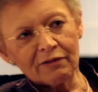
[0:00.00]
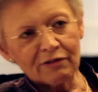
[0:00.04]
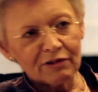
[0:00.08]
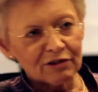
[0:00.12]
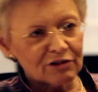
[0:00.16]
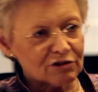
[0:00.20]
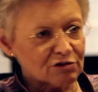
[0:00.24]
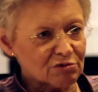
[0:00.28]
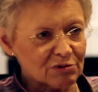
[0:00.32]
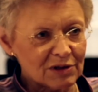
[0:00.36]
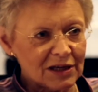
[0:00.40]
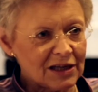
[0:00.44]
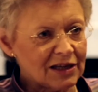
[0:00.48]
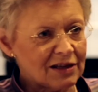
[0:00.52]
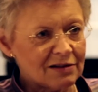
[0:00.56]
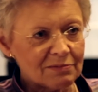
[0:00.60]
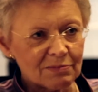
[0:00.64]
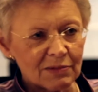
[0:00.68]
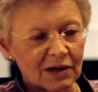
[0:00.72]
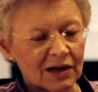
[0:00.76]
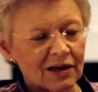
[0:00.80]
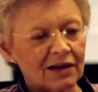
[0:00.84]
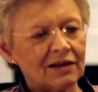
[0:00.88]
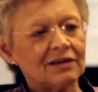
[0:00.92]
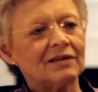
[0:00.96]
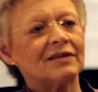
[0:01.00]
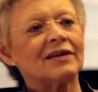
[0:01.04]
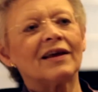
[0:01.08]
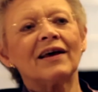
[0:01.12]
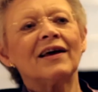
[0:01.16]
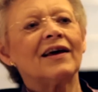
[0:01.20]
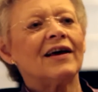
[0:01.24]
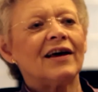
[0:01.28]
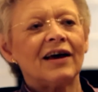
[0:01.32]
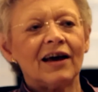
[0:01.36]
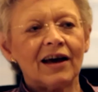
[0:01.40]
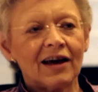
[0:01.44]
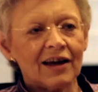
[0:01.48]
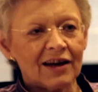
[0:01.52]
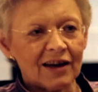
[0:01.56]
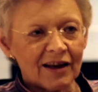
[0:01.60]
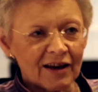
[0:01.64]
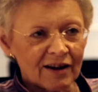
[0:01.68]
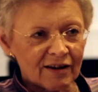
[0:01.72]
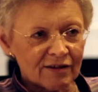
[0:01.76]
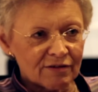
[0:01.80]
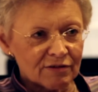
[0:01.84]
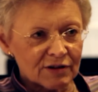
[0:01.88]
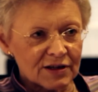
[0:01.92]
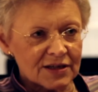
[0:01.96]
a treatment, and
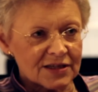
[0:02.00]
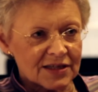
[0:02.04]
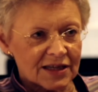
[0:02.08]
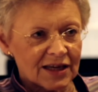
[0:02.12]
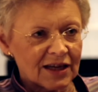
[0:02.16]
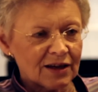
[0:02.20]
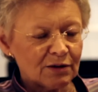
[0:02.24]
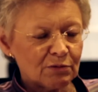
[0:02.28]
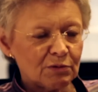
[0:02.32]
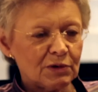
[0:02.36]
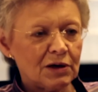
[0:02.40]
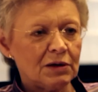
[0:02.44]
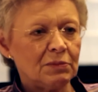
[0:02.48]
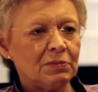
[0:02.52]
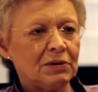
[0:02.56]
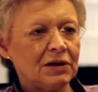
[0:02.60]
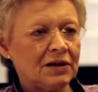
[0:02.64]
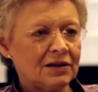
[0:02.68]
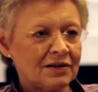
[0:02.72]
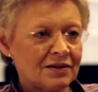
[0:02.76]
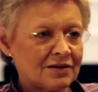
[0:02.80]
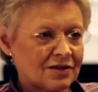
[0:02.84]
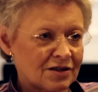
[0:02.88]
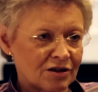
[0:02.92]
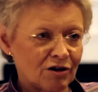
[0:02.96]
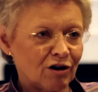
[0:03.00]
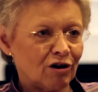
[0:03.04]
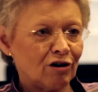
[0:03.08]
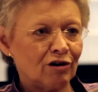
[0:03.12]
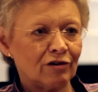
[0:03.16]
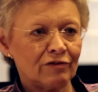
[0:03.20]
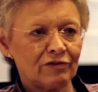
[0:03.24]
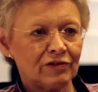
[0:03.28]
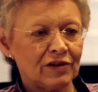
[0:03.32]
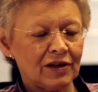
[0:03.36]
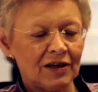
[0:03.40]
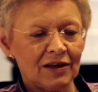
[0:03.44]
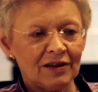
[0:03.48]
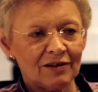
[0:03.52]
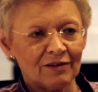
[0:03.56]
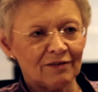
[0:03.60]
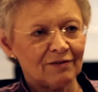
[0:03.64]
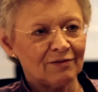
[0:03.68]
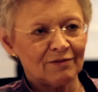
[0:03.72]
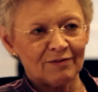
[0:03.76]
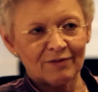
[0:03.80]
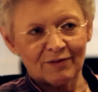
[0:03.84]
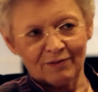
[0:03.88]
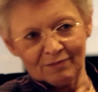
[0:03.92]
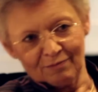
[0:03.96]
everything will be solved
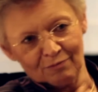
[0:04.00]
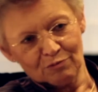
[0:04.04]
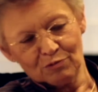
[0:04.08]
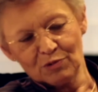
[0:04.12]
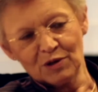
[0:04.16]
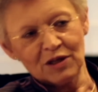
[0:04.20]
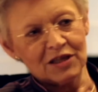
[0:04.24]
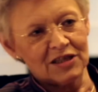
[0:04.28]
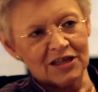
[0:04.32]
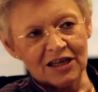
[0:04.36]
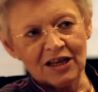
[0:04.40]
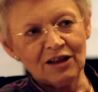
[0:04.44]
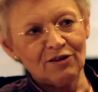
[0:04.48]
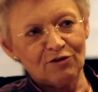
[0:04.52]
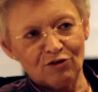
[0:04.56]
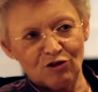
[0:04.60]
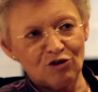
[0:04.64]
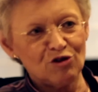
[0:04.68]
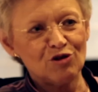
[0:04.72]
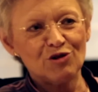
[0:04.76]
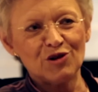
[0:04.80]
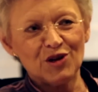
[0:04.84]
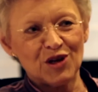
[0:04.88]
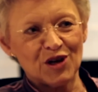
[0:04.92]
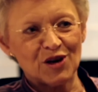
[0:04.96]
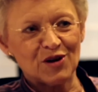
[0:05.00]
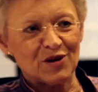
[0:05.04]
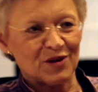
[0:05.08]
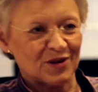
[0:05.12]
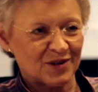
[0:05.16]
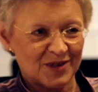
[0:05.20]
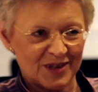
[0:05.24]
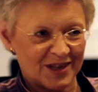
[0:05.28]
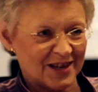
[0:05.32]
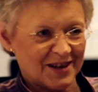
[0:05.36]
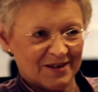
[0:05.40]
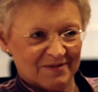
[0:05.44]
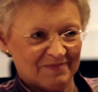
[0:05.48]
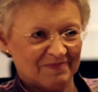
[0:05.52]
in within few years.